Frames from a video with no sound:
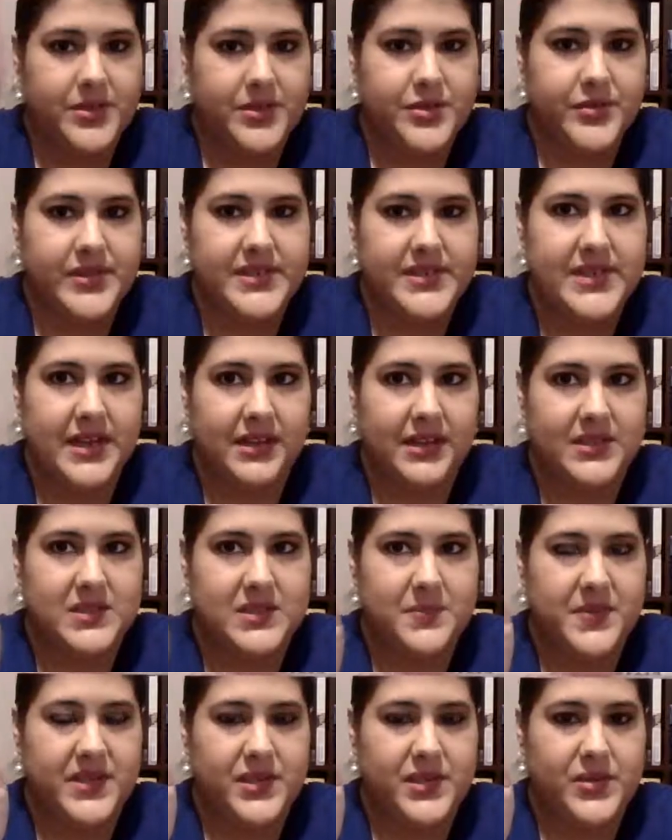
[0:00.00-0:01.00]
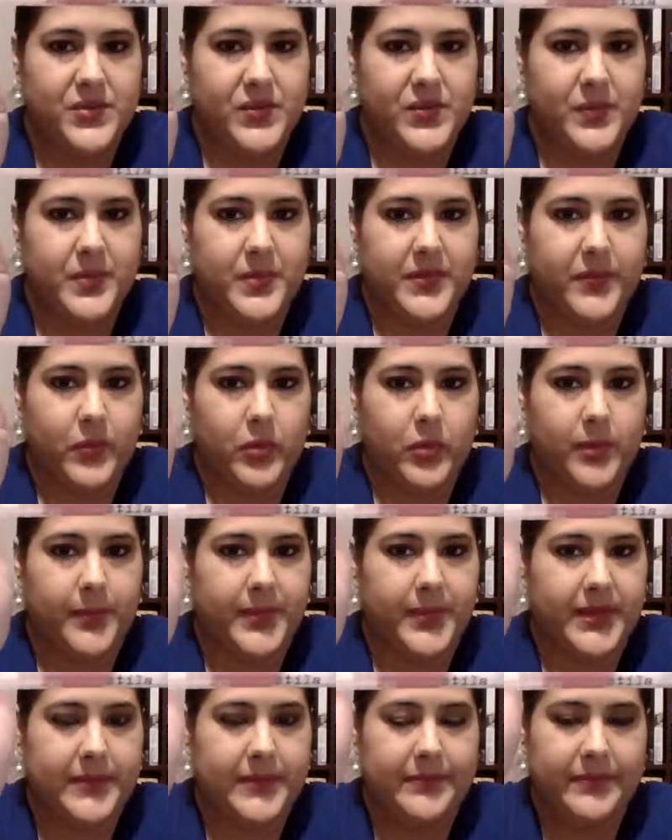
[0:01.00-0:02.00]
As you can tell, it's been used before,
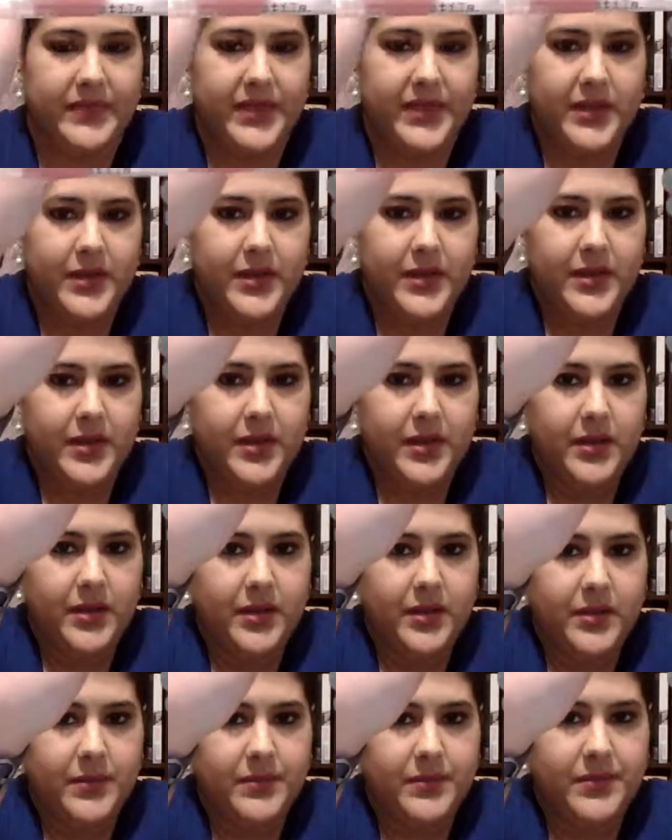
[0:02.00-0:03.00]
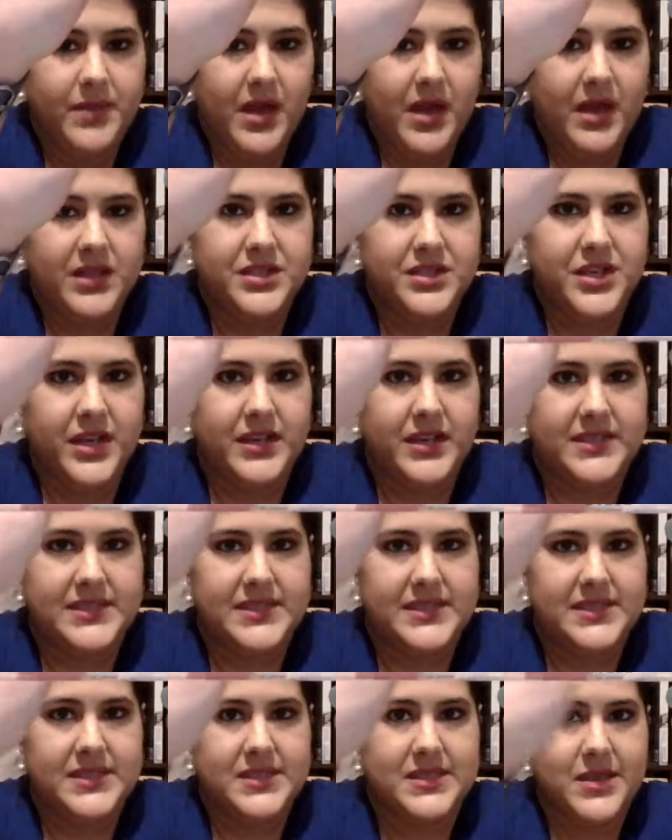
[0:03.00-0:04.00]
but not tons.